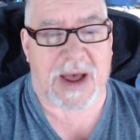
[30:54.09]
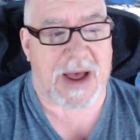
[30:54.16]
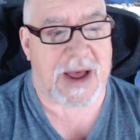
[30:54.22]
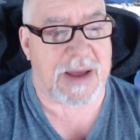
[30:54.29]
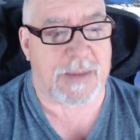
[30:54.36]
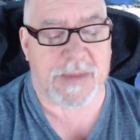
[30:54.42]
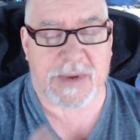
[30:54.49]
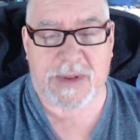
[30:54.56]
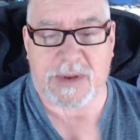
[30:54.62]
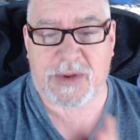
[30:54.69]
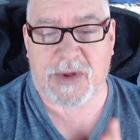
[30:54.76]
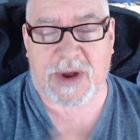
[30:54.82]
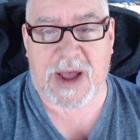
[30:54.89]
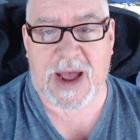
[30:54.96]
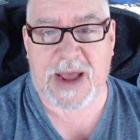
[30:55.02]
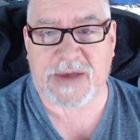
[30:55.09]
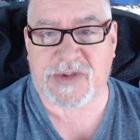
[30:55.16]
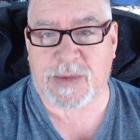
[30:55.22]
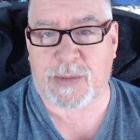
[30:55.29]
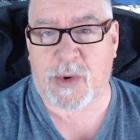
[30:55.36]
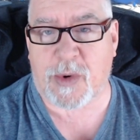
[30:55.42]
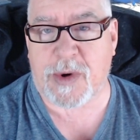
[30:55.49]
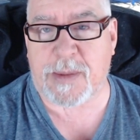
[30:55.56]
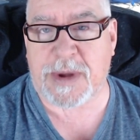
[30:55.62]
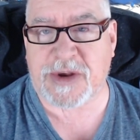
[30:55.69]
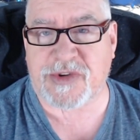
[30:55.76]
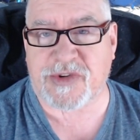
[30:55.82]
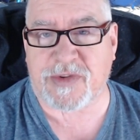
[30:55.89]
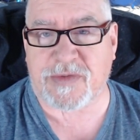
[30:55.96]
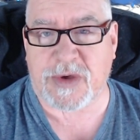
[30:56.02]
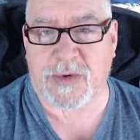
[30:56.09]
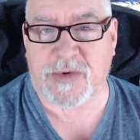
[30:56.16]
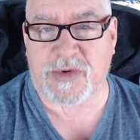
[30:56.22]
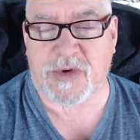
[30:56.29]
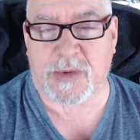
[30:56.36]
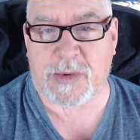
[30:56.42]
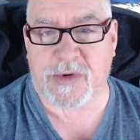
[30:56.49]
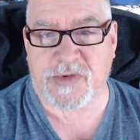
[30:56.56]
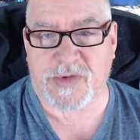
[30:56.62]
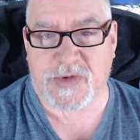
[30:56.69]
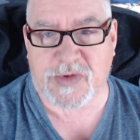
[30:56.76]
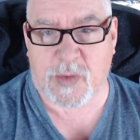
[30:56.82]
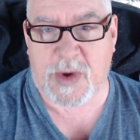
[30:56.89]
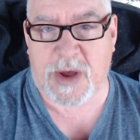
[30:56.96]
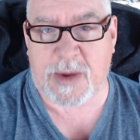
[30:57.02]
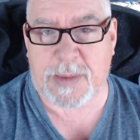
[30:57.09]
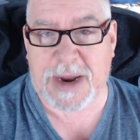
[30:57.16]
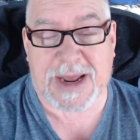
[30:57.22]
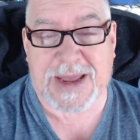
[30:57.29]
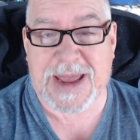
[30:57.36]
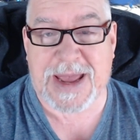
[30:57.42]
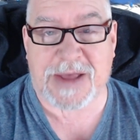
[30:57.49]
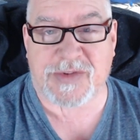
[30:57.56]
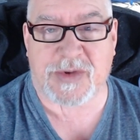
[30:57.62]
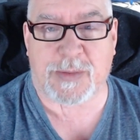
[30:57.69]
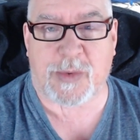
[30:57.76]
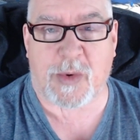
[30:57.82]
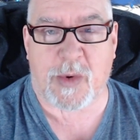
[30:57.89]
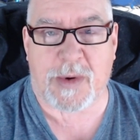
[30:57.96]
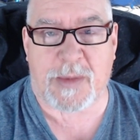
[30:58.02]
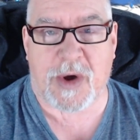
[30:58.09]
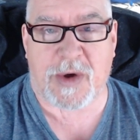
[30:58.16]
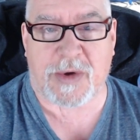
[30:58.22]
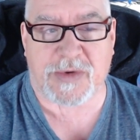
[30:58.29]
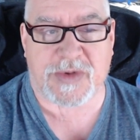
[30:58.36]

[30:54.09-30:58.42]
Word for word: Uh, look, I support a bunch of YouTubers as well, but I can't support them all.